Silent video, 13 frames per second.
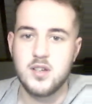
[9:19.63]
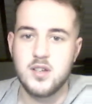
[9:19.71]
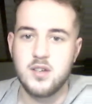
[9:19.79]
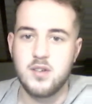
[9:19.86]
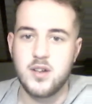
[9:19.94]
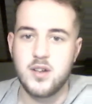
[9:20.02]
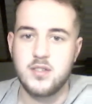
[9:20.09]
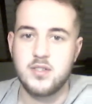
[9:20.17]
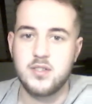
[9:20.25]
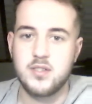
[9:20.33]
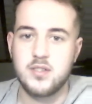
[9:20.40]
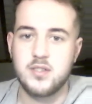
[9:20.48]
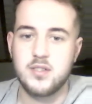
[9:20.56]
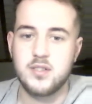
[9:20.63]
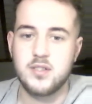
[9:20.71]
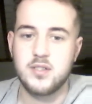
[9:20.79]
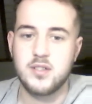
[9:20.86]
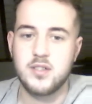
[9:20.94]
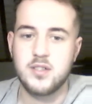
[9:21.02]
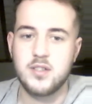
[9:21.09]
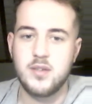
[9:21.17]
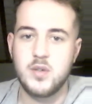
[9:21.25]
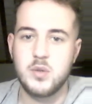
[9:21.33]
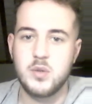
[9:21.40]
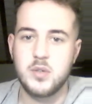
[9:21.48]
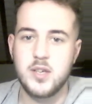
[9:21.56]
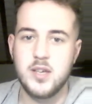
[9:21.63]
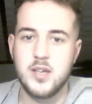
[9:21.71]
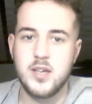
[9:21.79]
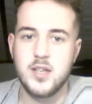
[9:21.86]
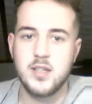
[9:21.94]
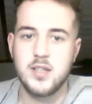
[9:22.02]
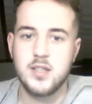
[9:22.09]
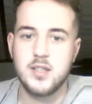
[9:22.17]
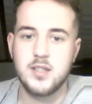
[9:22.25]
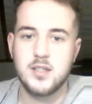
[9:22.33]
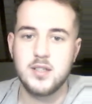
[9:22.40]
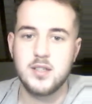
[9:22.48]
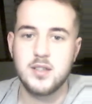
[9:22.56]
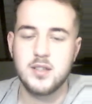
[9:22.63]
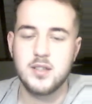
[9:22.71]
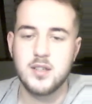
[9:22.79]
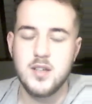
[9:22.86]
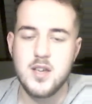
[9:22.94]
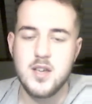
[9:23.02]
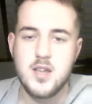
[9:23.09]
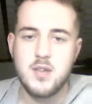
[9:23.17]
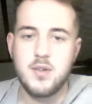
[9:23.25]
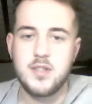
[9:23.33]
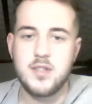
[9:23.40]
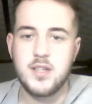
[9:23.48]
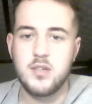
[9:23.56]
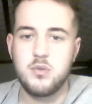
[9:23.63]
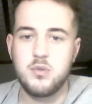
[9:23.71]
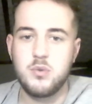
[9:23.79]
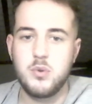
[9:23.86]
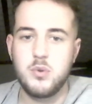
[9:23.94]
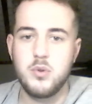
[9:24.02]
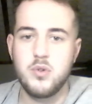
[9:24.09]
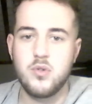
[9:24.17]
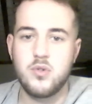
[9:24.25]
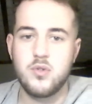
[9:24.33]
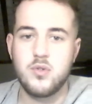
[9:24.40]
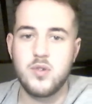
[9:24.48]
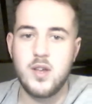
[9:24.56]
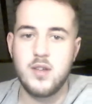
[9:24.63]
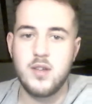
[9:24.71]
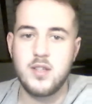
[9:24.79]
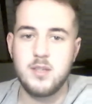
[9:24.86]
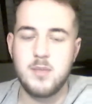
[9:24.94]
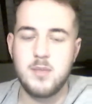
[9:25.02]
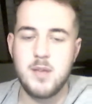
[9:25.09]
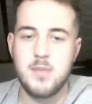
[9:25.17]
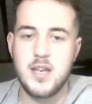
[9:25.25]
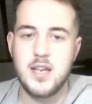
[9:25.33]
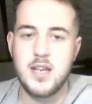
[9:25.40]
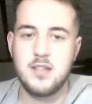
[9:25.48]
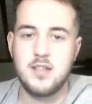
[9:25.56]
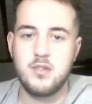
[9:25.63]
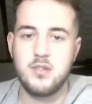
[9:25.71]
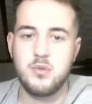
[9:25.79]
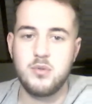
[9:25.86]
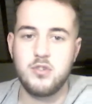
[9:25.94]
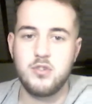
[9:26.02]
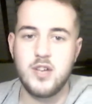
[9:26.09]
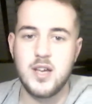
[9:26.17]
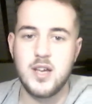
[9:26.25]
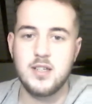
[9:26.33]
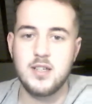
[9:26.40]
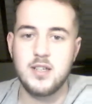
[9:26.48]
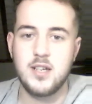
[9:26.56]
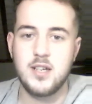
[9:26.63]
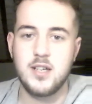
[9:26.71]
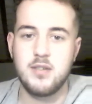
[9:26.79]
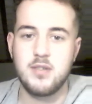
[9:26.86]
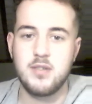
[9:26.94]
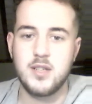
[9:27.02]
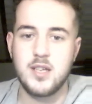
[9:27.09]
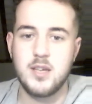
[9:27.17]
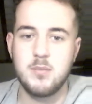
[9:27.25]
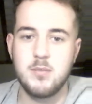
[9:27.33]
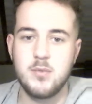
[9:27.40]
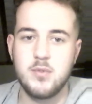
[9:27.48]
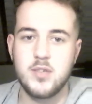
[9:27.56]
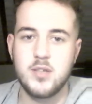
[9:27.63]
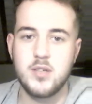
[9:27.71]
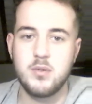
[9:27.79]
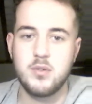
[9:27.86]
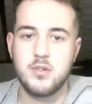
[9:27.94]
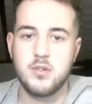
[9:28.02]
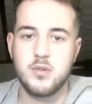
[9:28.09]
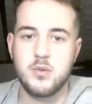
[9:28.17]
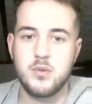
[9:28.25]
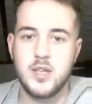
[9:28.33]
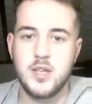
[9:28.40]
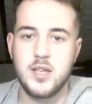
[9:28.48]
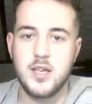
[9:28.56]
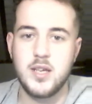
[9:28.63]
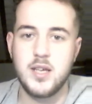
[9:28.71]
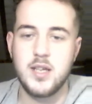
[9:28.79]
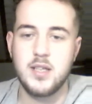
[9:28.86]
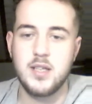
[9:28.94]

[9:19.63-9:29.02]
Right, let's have a look here. What I can do, they may be knight e2 check, and then if the king moves, I can also go queen here.